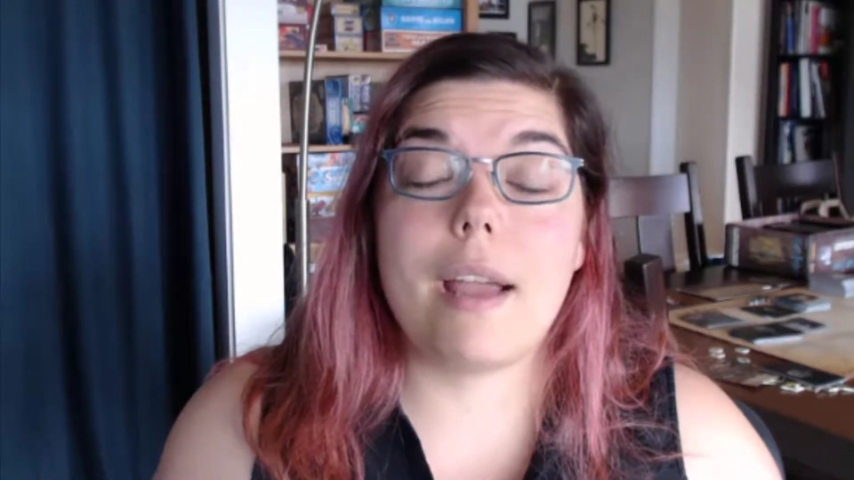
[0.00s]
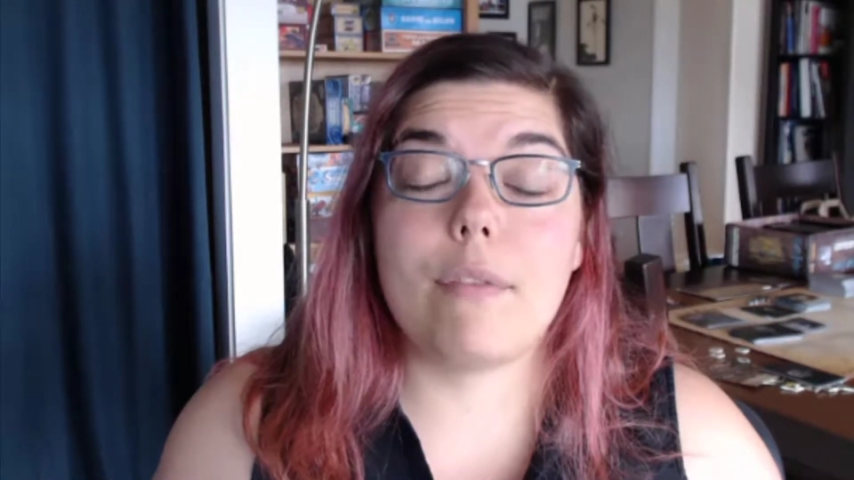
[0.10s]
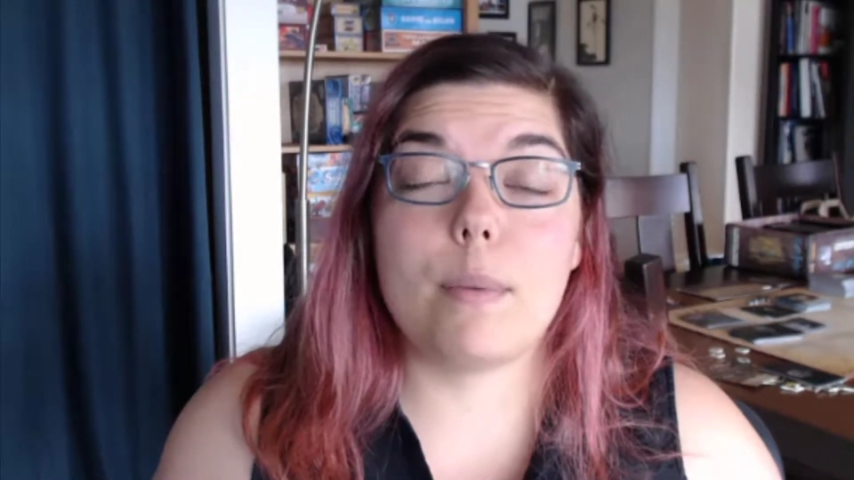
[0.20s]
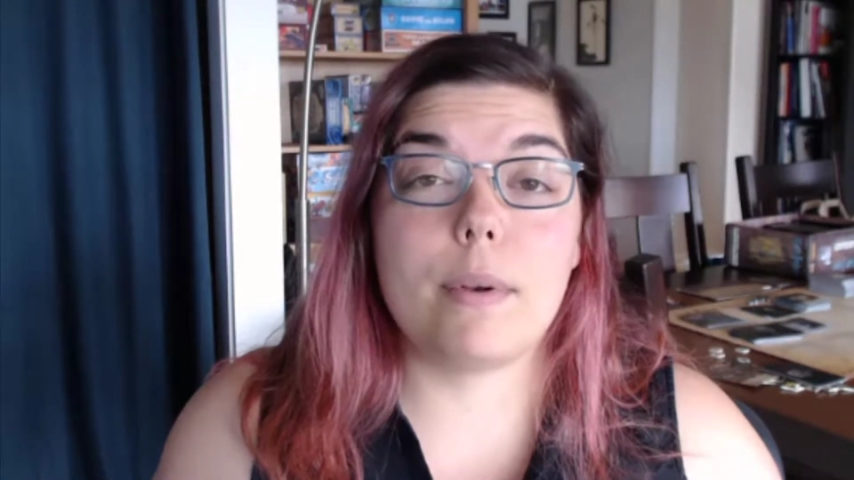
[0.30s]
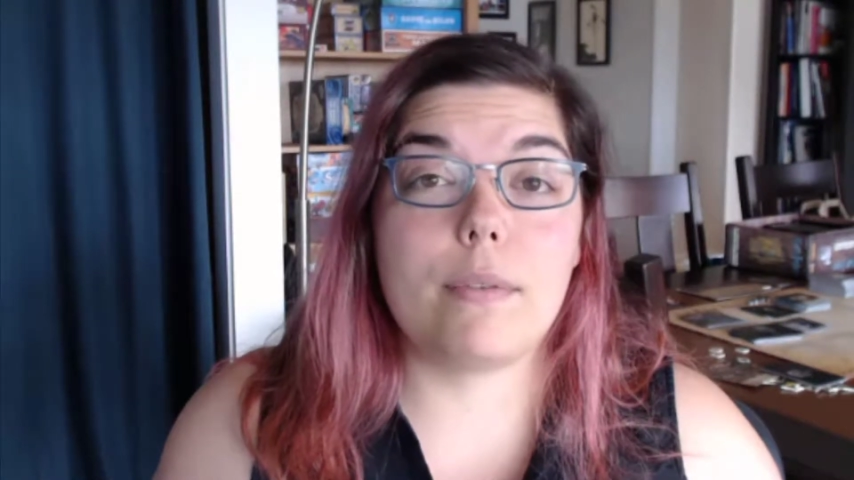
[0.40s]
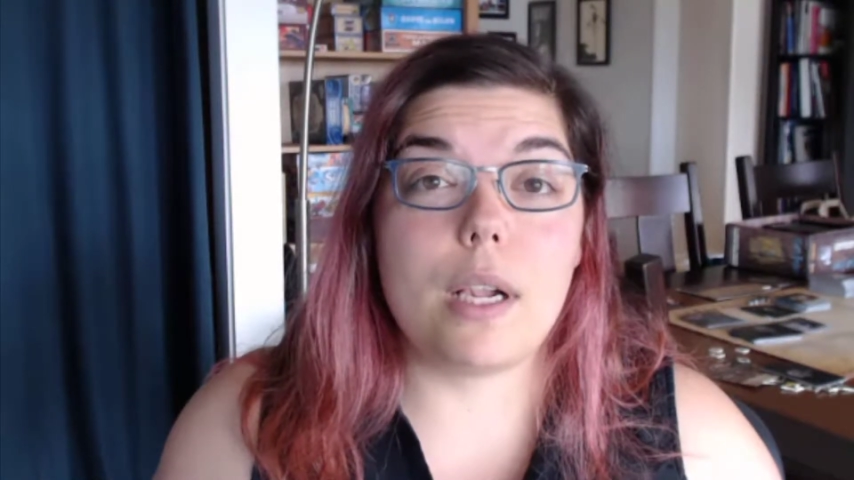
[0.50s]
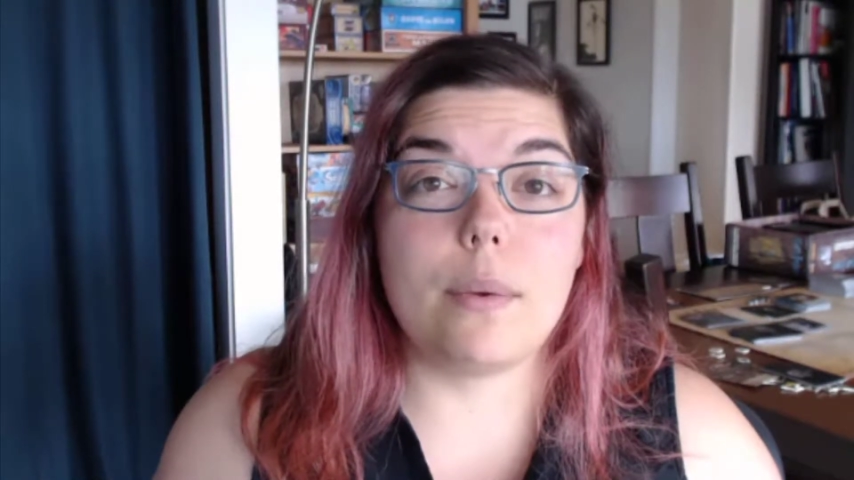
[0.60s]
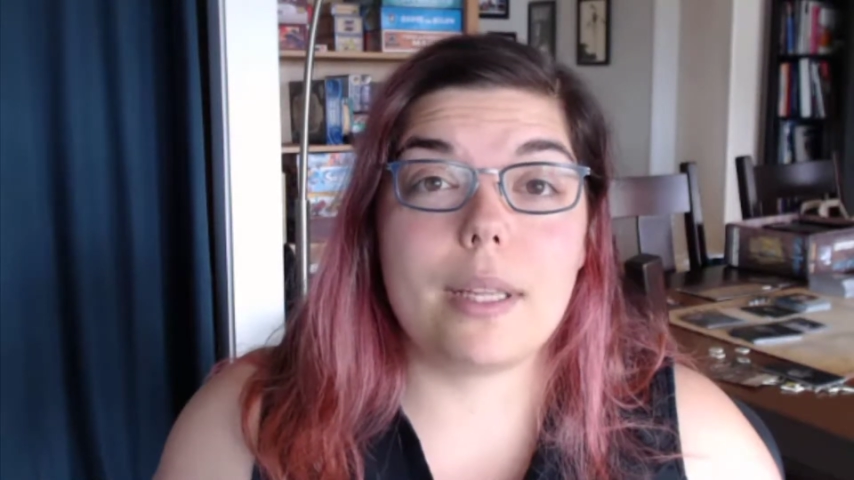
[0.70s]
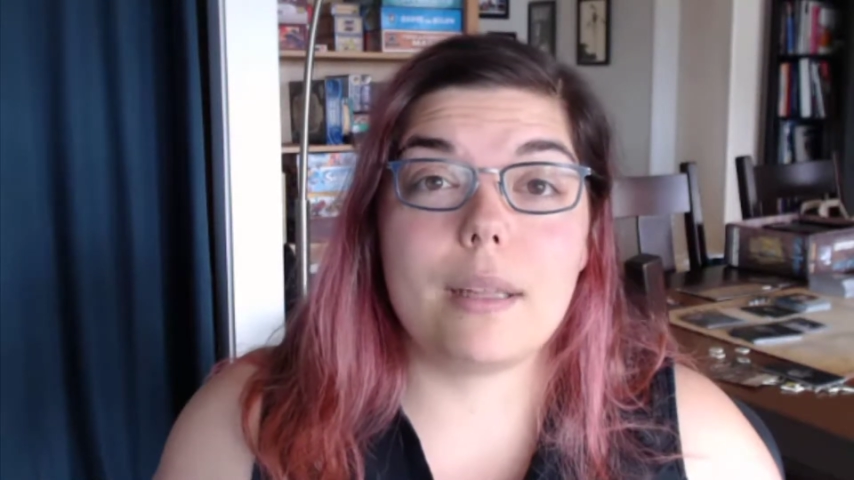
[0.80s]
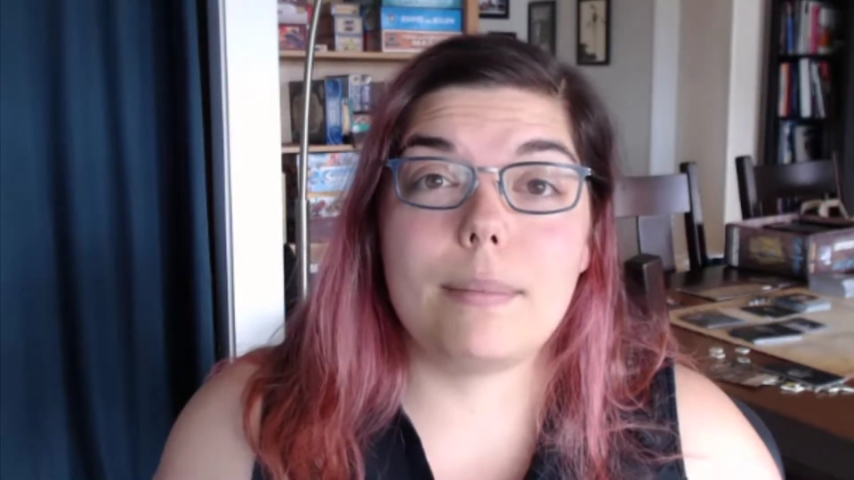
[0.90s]
have you been
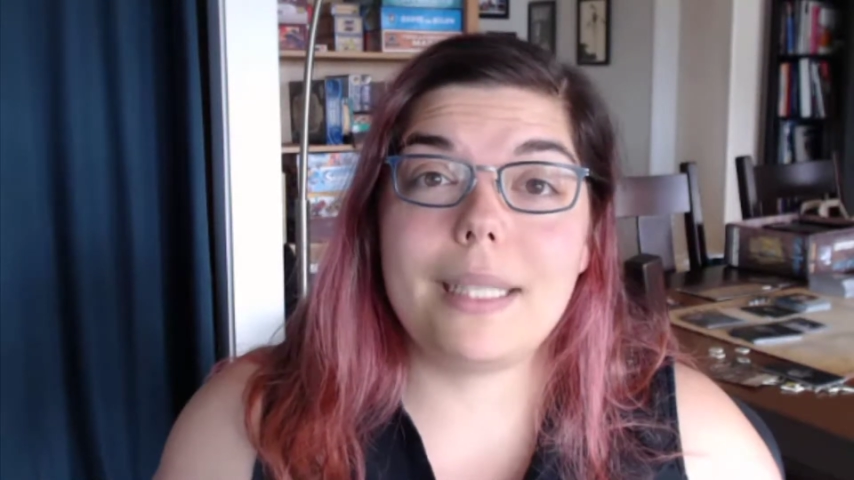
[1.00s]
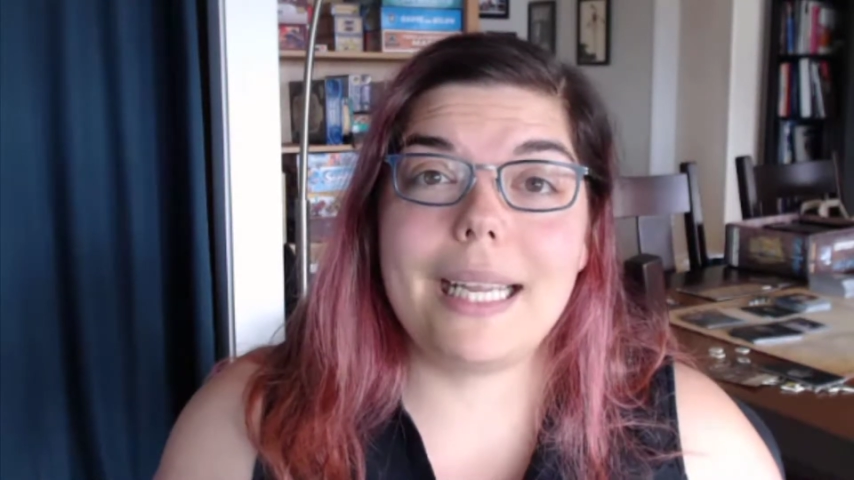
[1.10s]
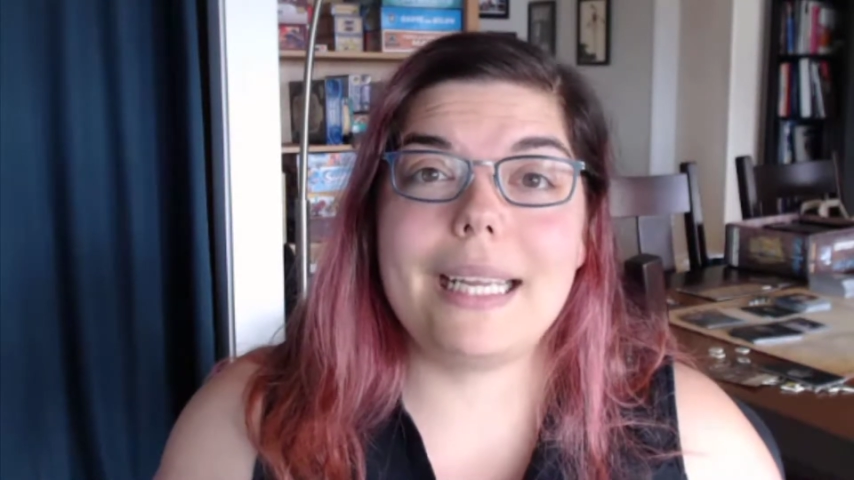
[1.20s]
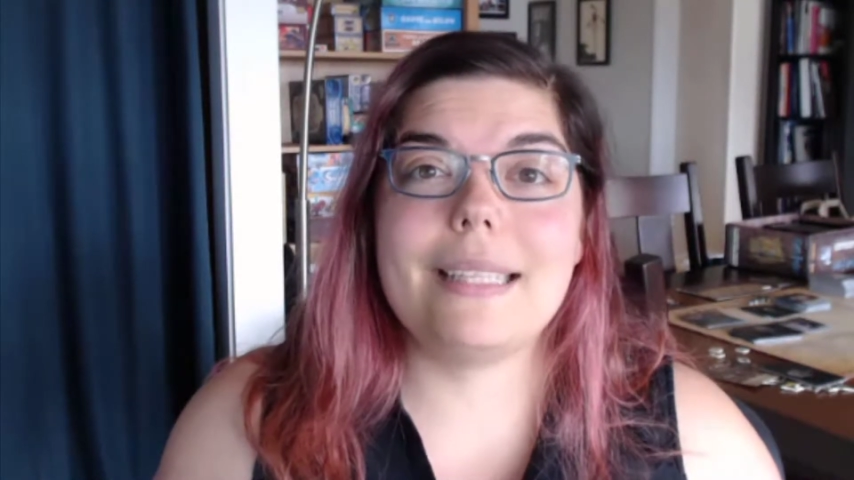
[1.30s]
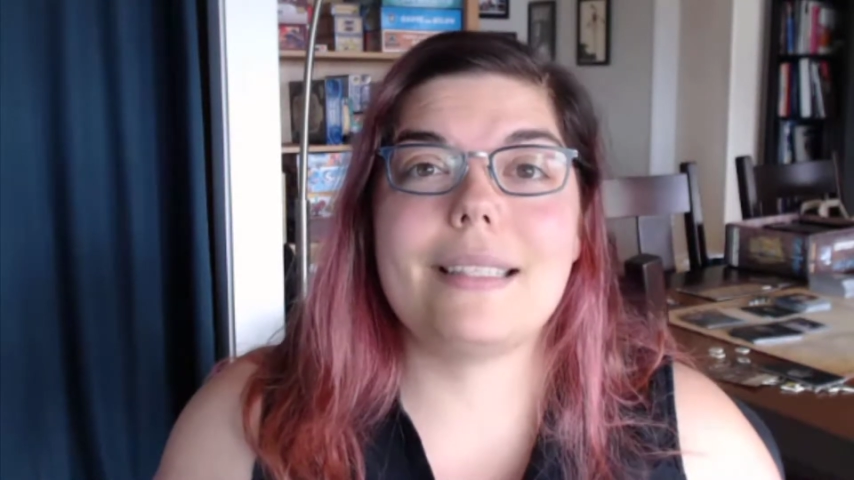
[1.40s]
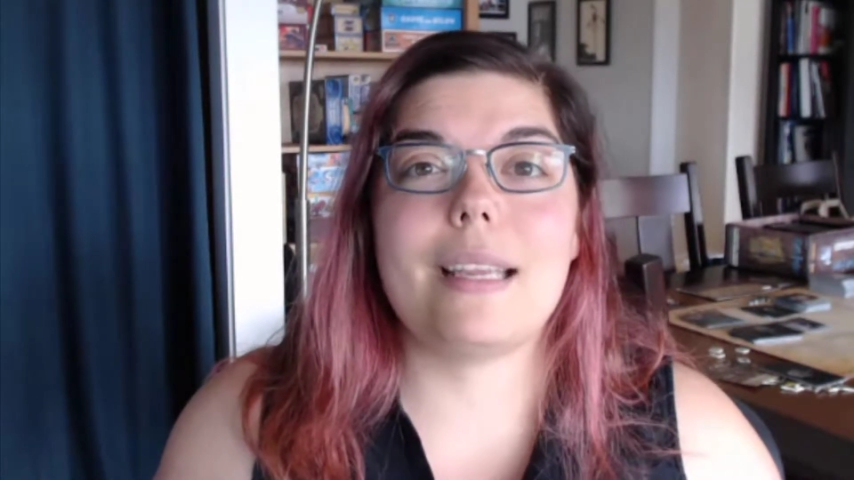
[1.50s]
following the plan?